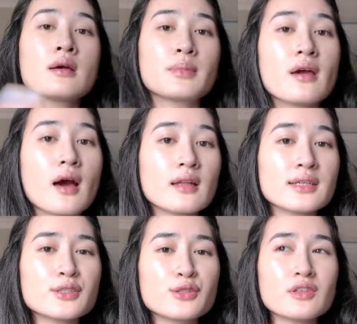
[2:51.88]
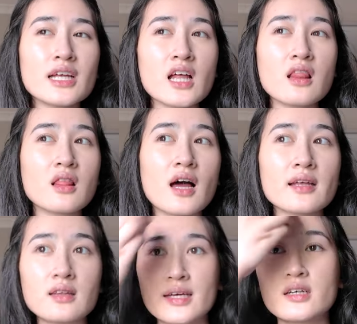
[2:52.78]
But yeah, I like to do like a
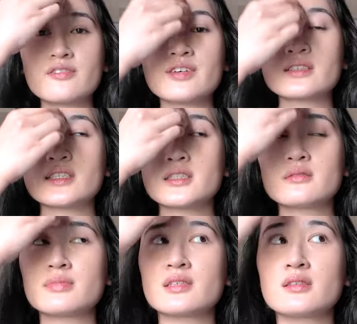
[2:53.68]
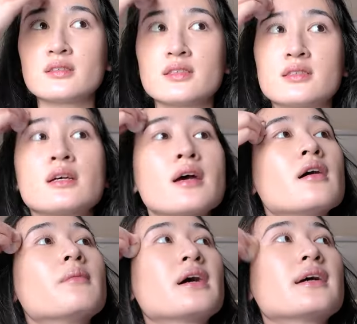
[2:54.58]
light layer of foundation because
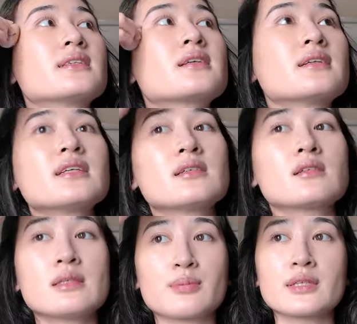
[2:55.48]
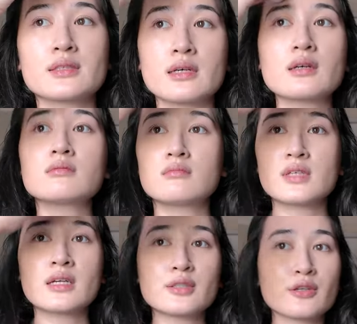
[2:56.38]
my skin easily breaks out
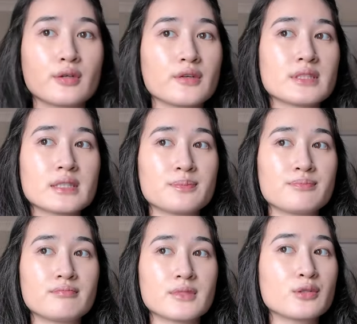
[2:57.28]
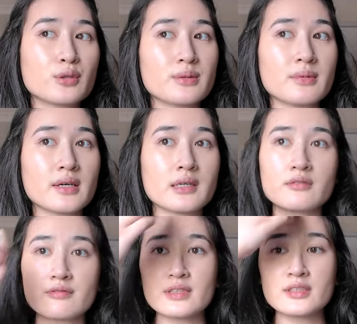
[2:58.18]
and I don't know if it's to do with my
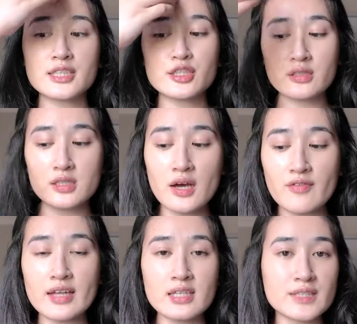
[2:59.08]
foundation because I've had